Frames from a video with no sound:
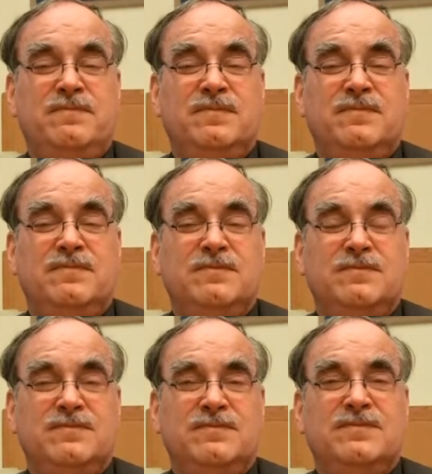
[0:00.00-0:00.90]

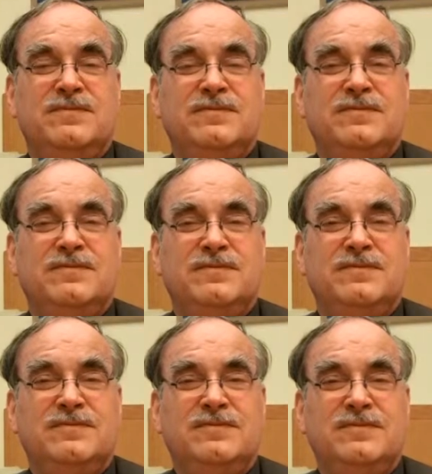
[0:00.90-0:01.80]

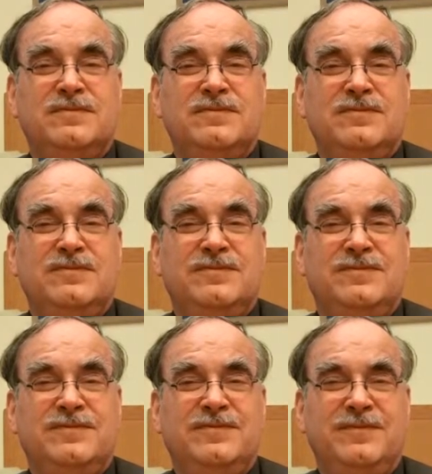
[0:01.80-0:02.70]

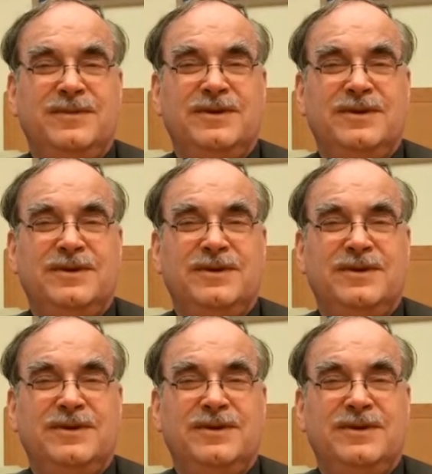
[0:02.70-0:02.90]
No one is speaking in this clip.